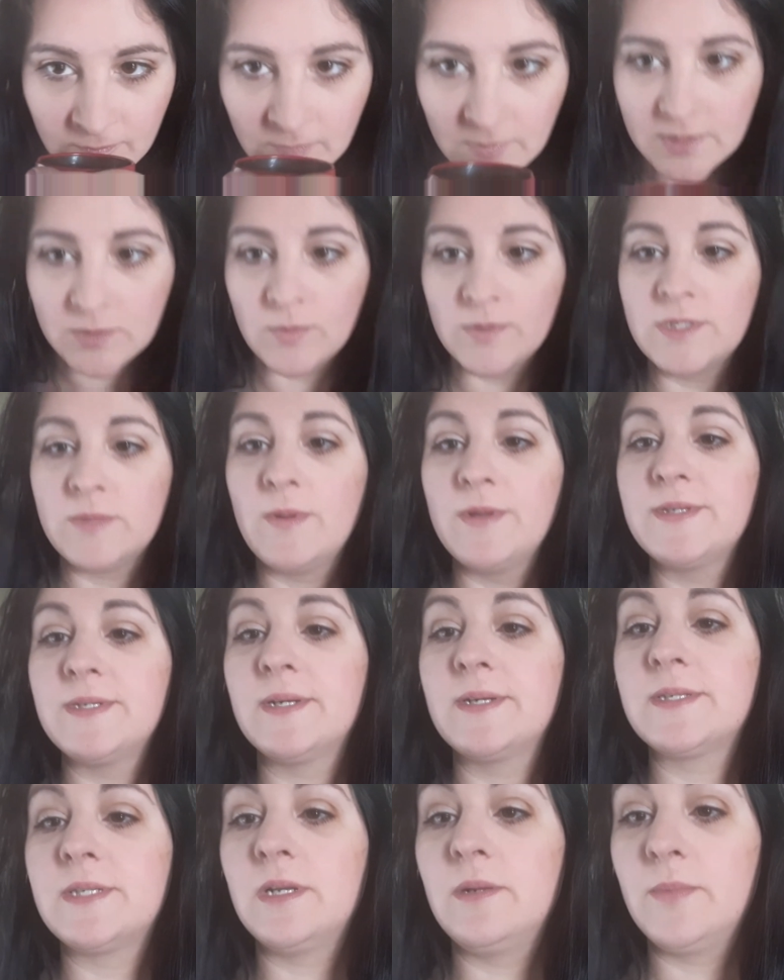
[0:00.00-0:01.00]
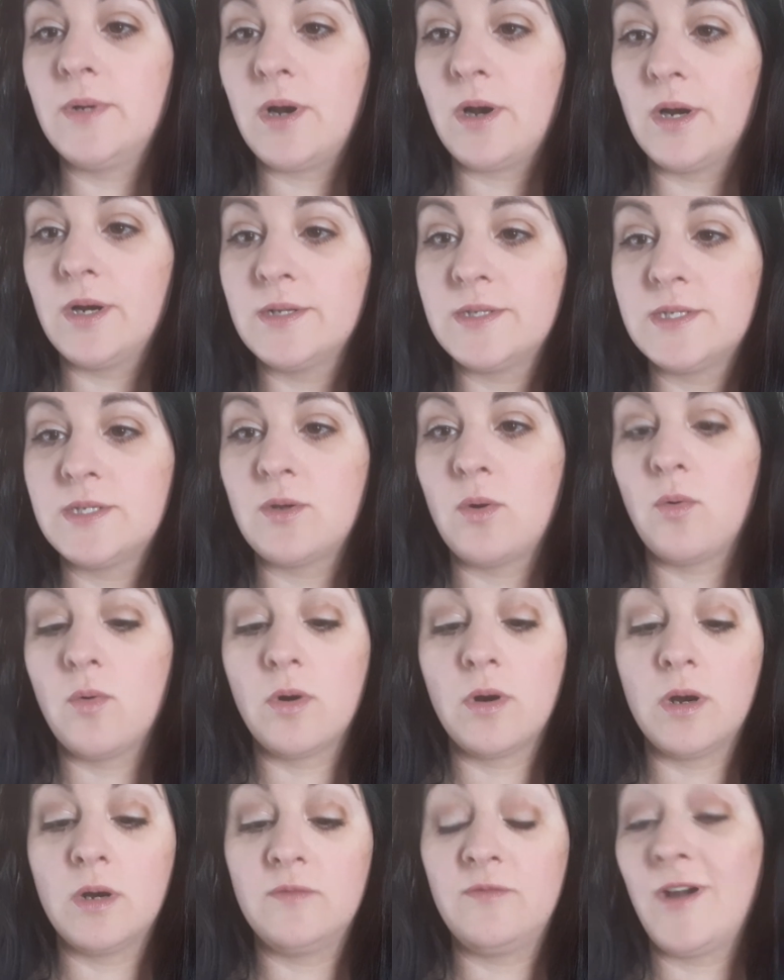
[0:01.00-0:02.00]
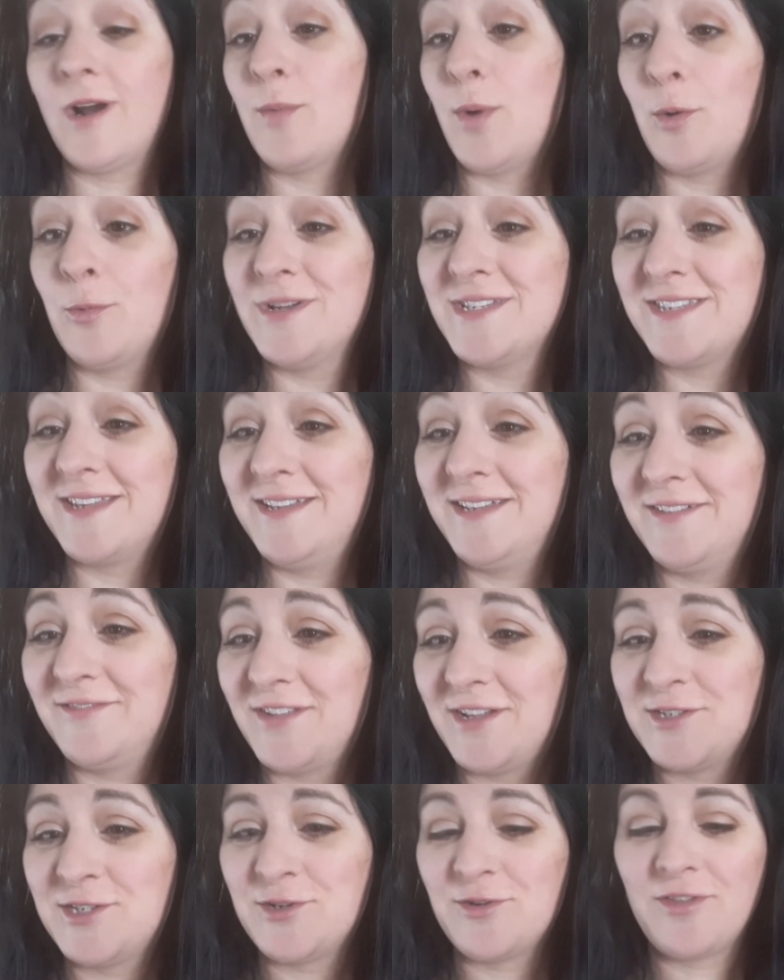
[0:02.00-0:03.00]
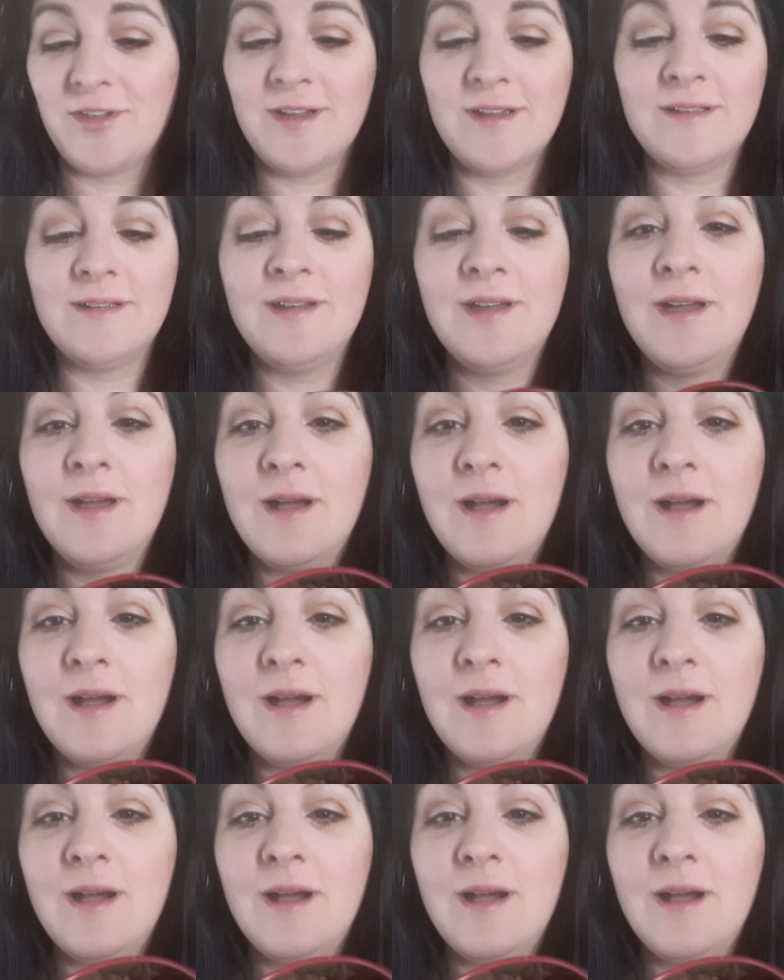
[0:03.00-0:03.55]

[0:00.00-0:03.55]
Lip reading: This one smells like cinnamon hearts or Fireball whiskey, if that's your thing.